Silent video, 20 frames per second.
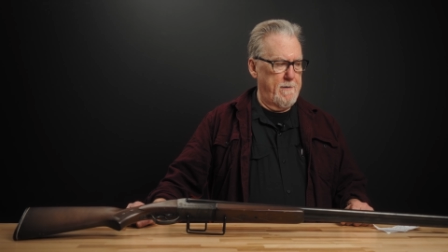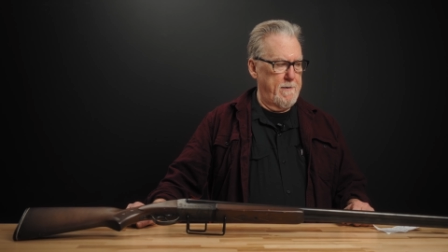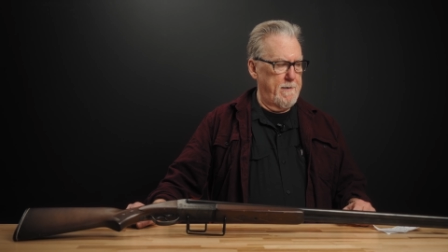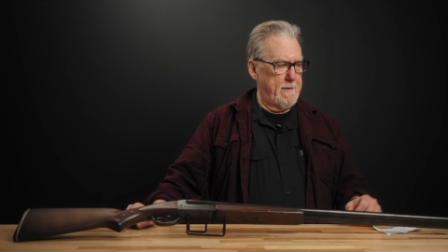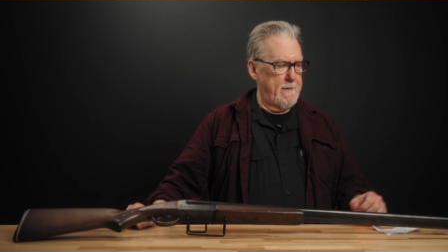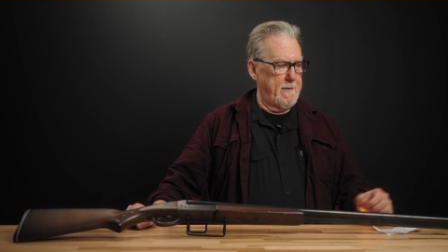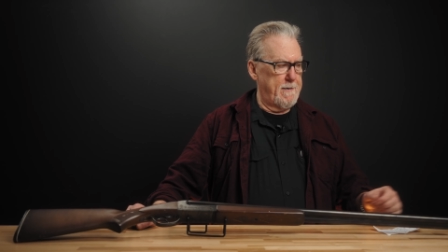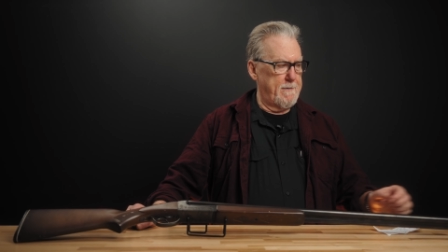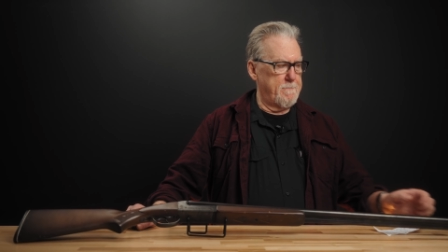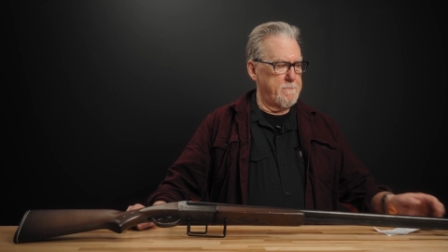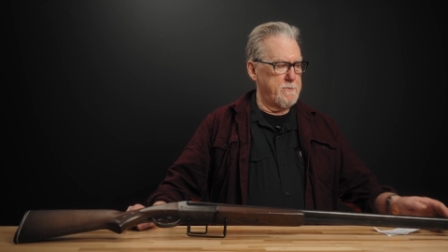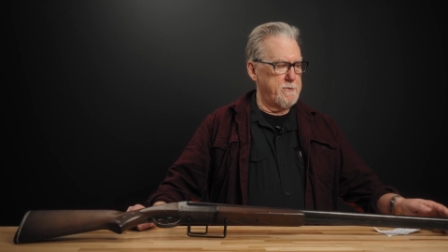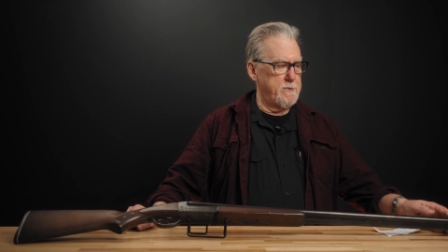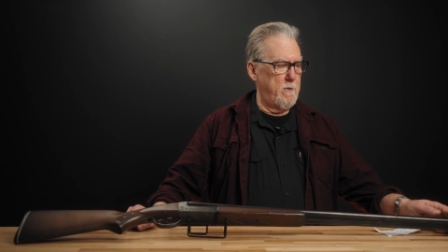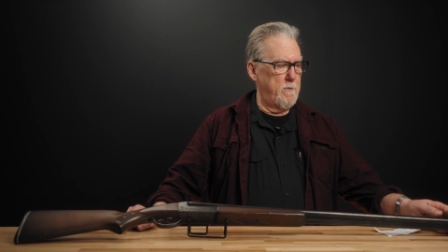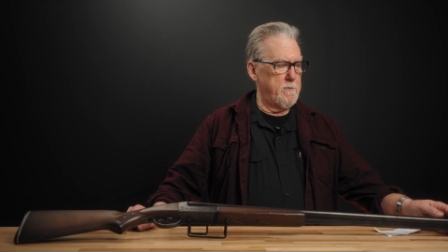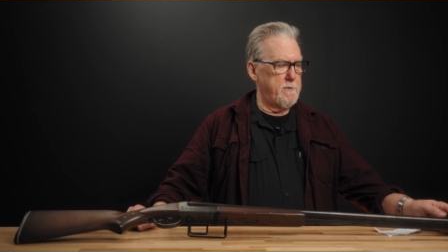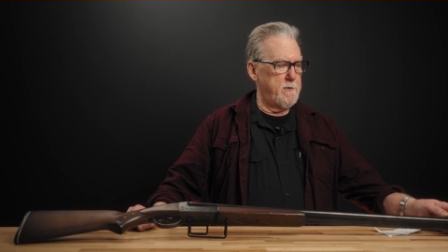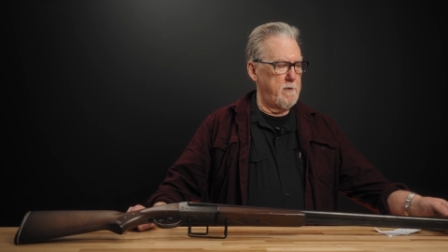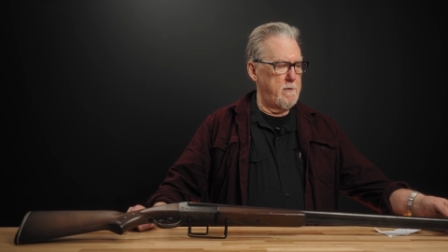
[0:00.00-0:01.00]
Uh,
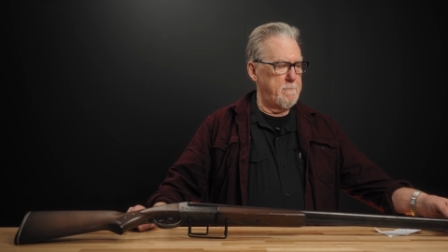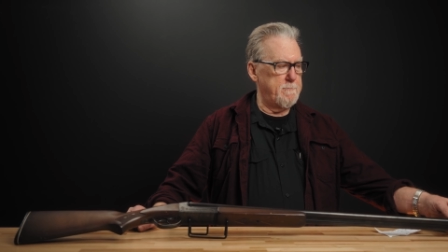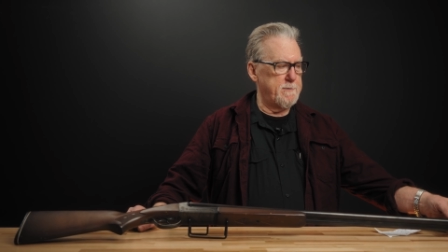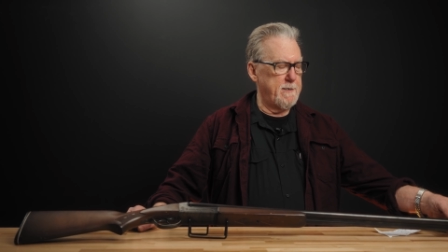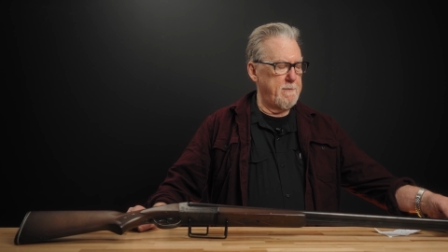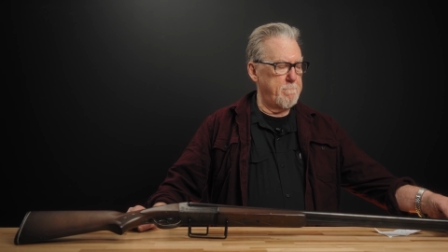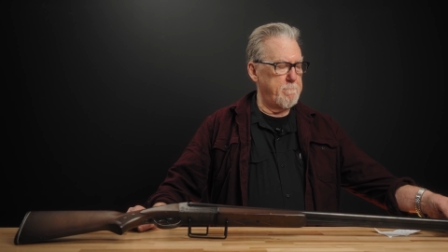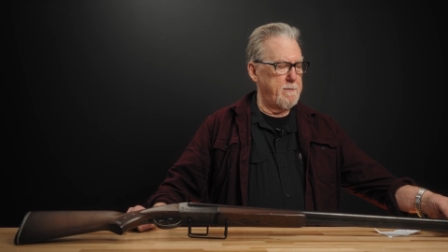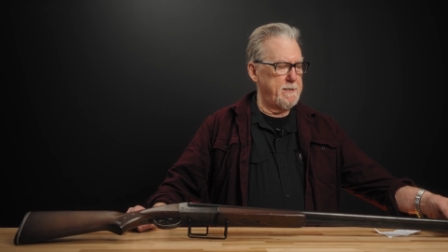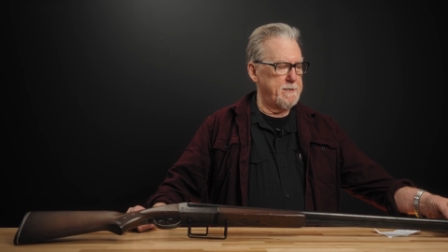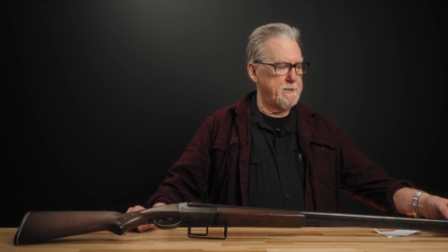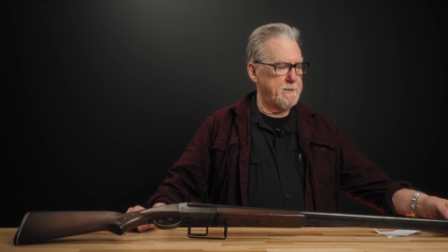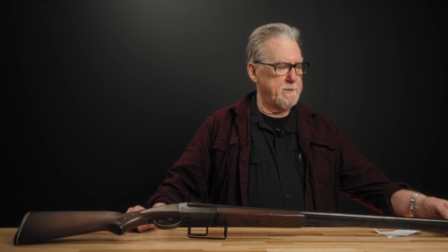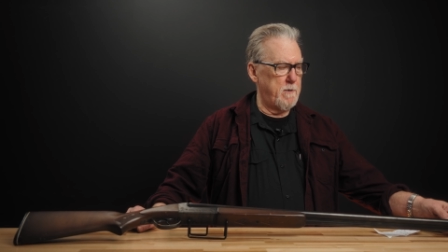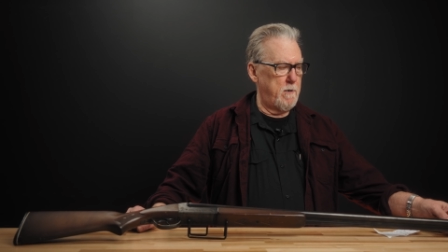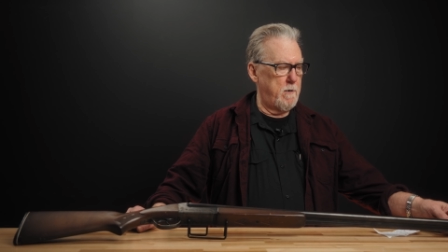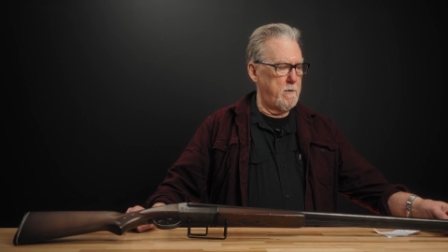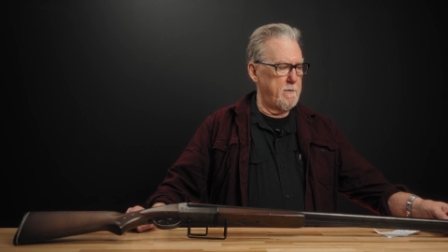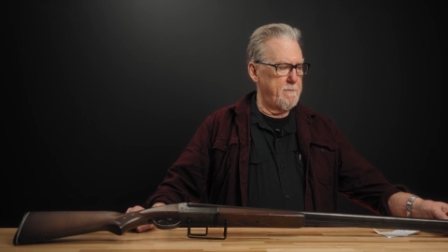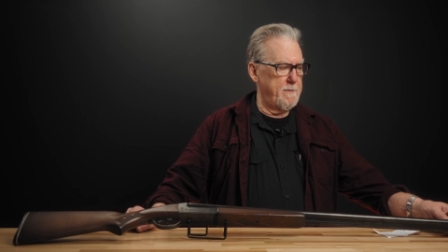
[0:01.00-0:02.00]
choke tubes can be
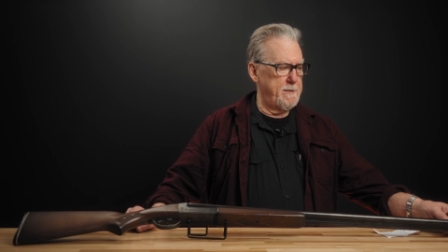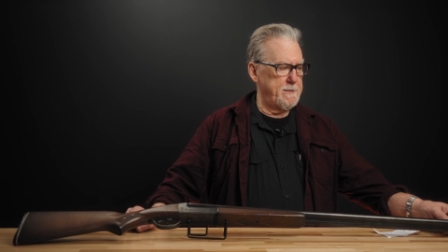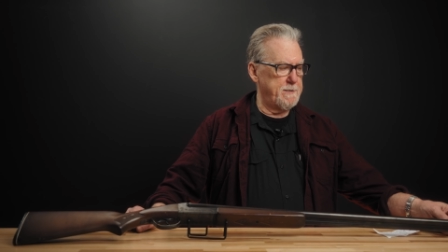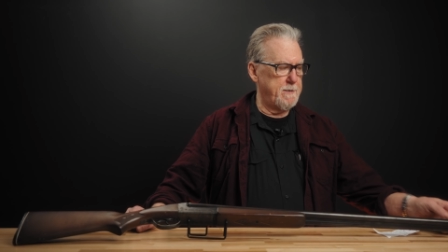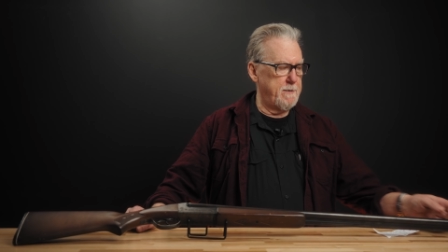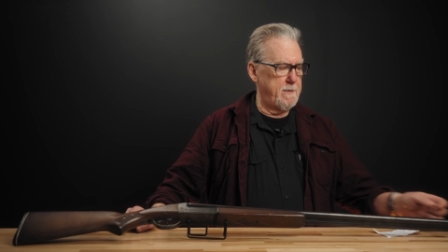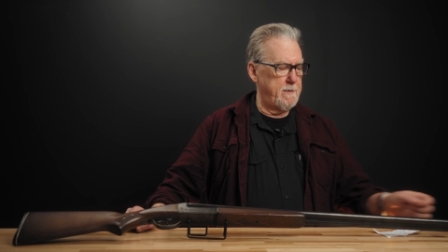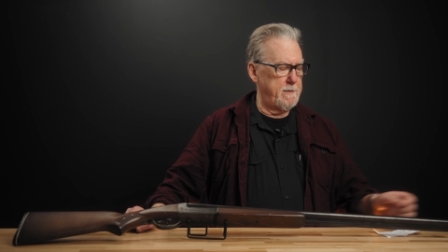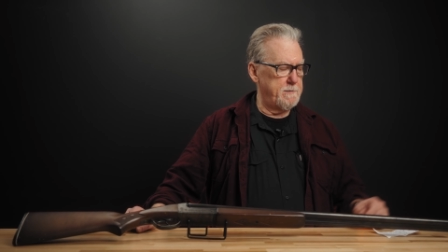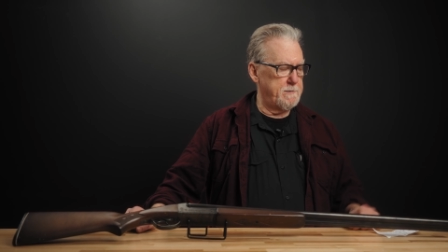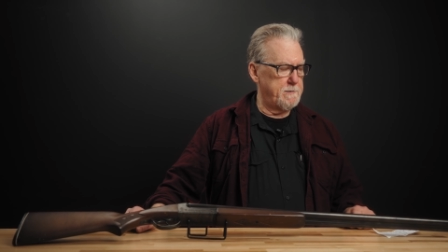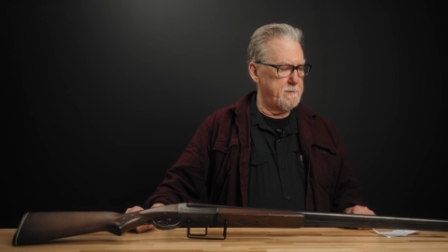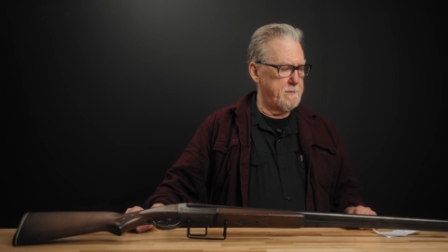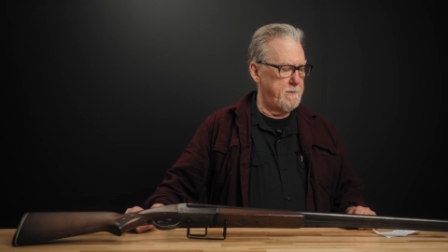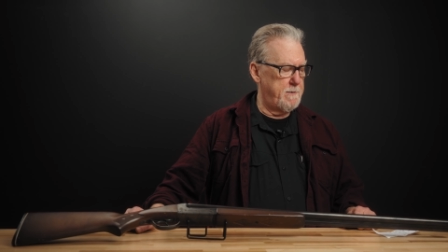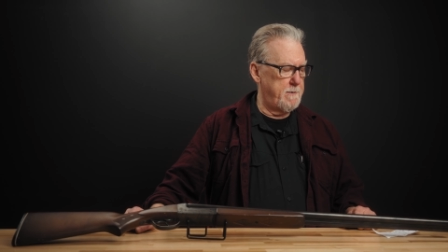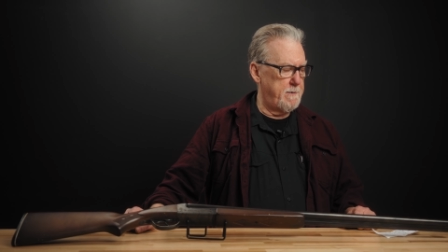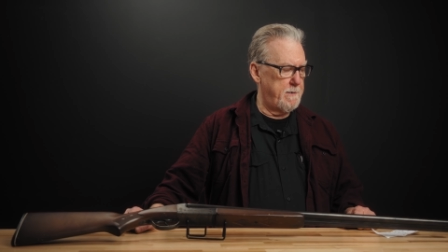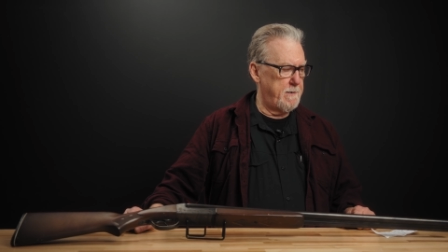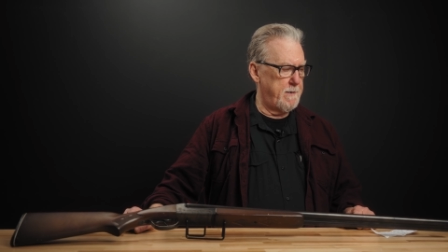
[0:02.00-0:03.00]
installed in these guns,
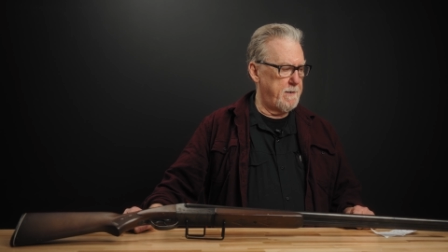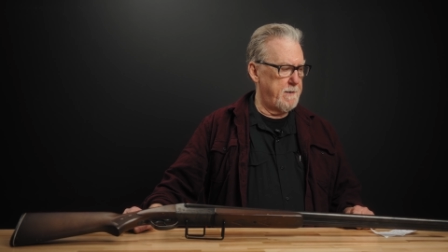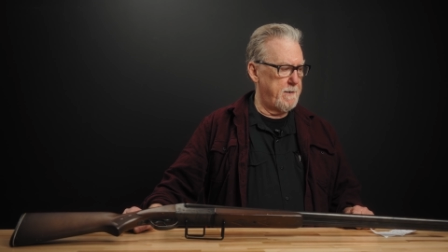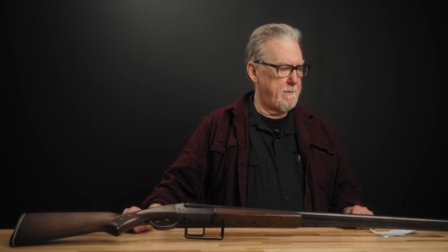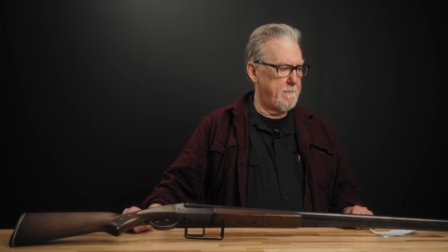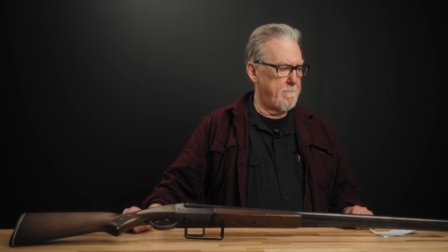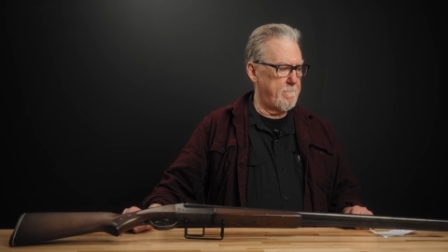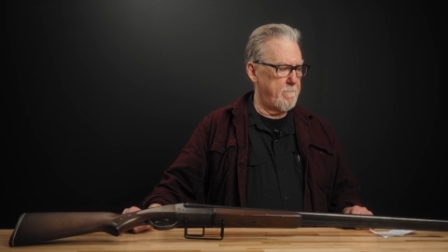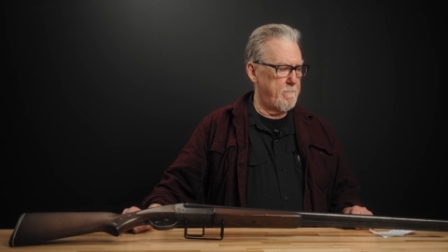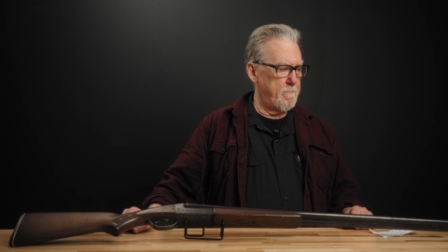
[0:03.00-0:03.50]
uh,